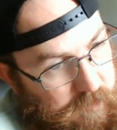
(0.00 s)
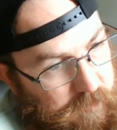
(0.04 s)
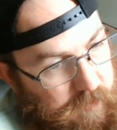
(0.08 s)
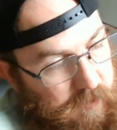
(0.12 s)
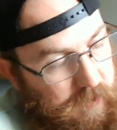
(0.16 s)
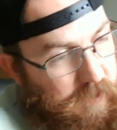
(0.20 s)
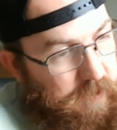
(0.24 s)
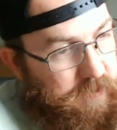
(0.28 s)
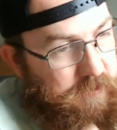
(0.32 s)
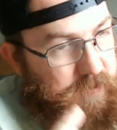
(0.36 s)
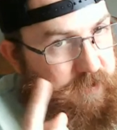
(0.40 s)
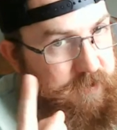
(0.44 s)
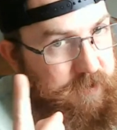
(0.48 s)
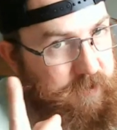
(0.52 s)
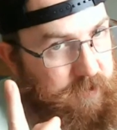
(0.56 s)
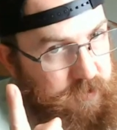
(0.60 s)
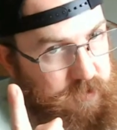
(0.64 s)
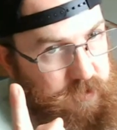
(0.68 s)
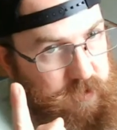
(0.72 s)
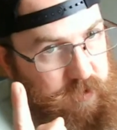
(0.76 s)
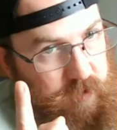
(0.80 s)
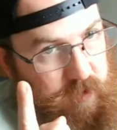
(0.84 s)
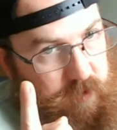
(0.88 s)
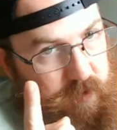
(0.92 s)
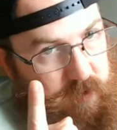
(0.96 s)
and
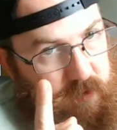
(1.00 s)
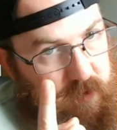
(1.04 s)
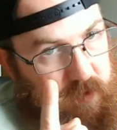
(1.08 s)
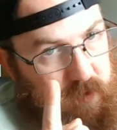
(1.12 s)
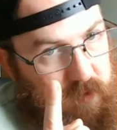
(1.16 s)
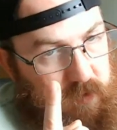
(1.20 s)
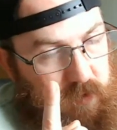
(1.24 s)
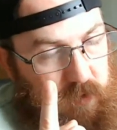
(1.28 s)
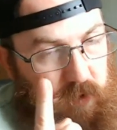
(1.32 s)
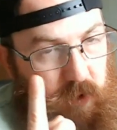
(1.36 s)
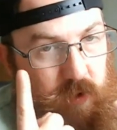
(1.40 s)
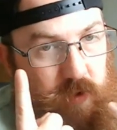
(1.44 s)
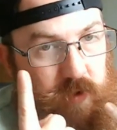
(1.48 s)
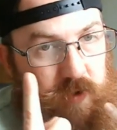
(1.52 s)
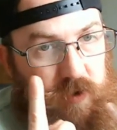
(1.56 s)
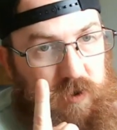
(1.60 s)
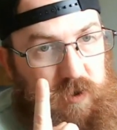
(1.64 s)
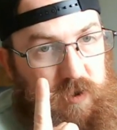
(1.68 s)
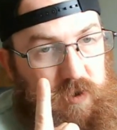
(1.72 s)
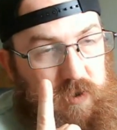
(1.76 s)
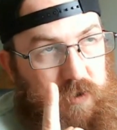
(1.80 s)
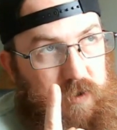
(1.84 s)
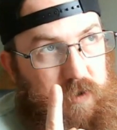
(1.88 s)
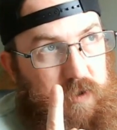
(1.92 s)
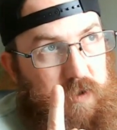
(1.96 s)
District.
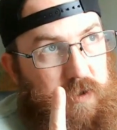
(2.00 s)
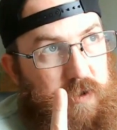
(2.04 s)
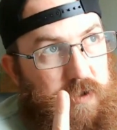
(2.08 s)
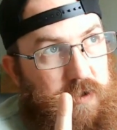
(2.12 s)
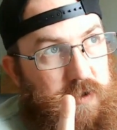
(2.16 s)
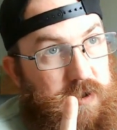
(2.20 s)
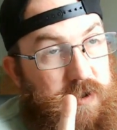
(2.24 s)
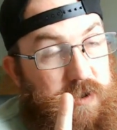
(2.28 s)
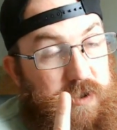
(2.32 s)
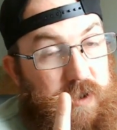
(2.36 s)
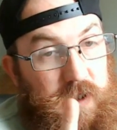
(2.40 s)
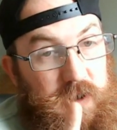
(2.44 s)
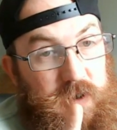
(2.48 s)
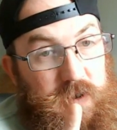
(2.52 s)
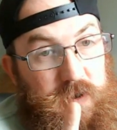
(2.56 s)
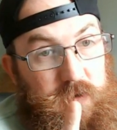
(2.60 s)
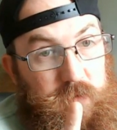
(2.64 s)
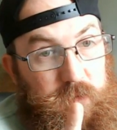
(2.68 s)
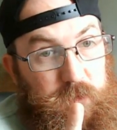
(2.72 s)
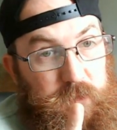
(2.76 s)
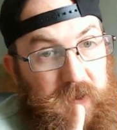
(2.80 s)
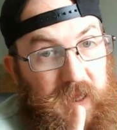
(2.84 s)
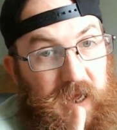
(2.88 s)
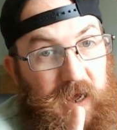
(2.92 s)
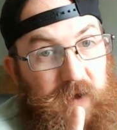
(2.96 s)
Those
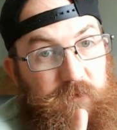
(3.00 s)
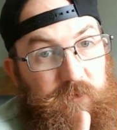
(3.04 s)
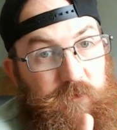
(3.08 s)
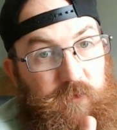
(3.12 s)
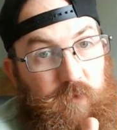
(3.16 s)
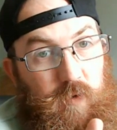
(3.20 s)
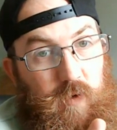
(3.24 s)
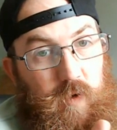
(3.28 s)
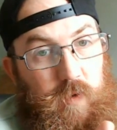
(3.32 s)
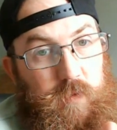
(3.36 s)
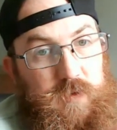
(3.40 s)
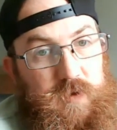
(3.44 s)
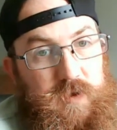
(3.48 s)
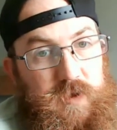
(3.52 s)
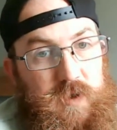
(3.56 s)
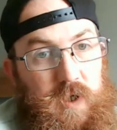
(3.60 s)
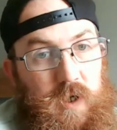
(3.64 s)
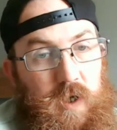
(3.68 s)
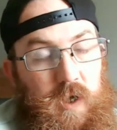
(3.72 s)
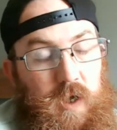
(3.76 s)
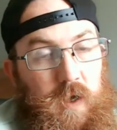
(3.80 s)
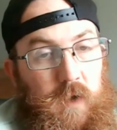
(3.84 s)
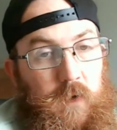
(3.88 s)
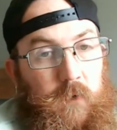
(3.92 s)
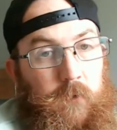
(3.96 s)
6 platforms,
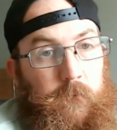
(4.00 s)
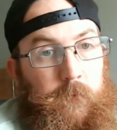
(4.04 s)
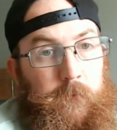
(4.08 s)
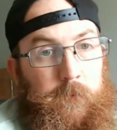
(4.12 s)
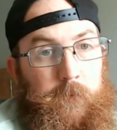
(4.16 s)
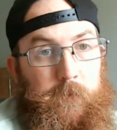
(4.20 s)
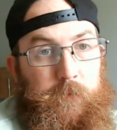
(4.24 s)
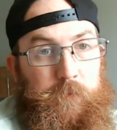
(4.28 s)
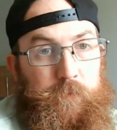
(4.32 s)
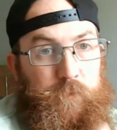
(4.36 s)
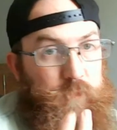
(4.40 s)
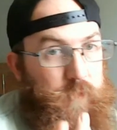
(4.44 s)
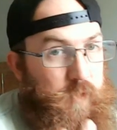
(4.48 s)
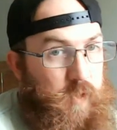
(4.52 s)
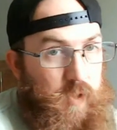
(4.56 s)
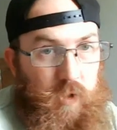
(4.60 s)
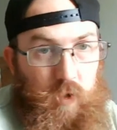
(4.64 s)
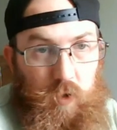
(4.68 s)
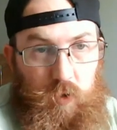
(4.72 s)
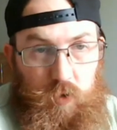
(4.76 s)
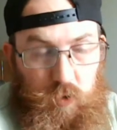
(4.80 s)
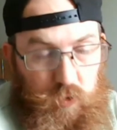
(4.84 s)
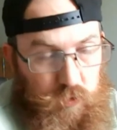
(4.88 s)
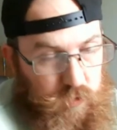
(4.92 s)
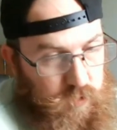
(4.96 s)

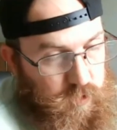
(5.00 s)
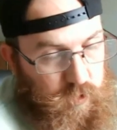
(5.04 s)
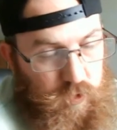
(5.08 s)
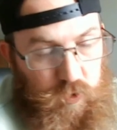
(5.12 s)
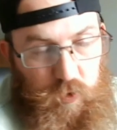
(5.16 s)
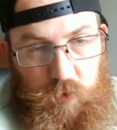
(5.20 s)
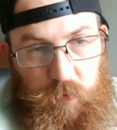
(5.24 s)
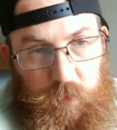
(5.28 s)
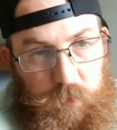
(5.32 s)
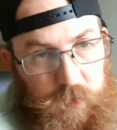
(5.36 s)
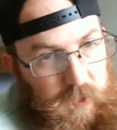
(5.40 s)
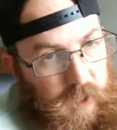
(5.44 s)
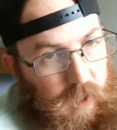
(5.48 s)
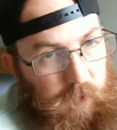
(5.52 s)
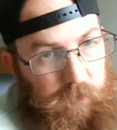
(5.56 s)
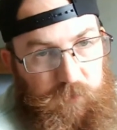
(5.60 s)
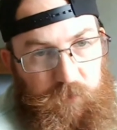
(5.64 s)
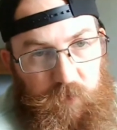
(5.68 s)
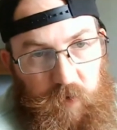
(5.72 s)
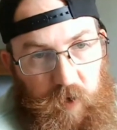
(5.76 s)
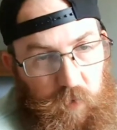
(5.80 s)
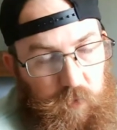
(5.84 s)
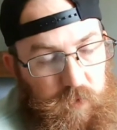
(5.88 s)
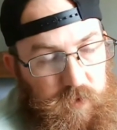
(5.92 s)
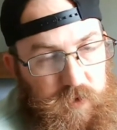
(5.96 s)
you can be
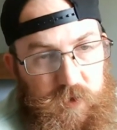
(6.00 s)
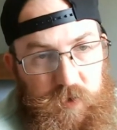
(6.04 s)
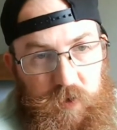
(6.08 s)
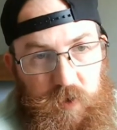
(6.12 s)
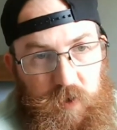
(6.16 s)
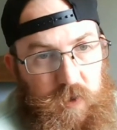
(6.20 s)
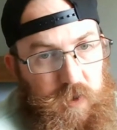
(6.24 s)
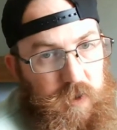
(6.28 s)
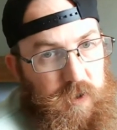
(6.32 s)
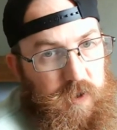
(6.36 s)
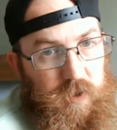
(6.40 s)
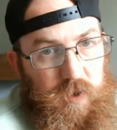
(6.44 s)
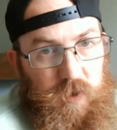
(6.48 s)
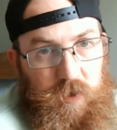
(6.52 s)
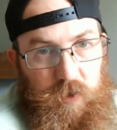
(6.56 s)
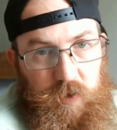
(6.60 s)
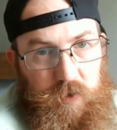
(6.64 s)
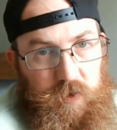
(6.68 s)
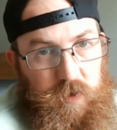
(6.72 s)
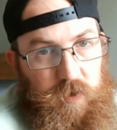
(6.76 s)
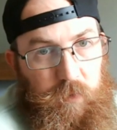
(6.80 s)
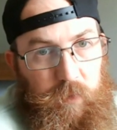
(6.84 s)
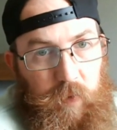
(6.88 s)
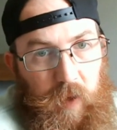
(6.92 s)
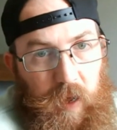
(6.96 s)
upfront with
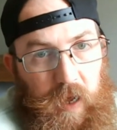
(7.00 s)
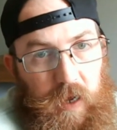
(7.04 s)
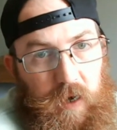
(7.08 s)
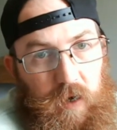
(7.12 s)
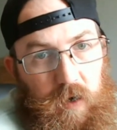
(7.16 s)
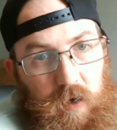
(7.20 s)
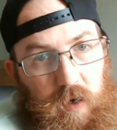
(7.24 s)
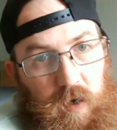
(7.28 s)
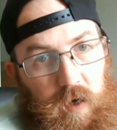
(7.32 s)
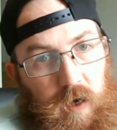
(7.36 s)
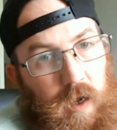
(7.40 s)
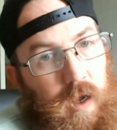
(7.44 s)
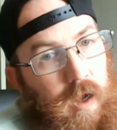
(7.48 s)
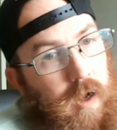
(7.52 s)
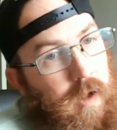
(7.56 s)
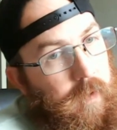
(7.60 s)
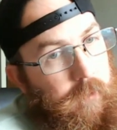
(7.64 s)
the buyer.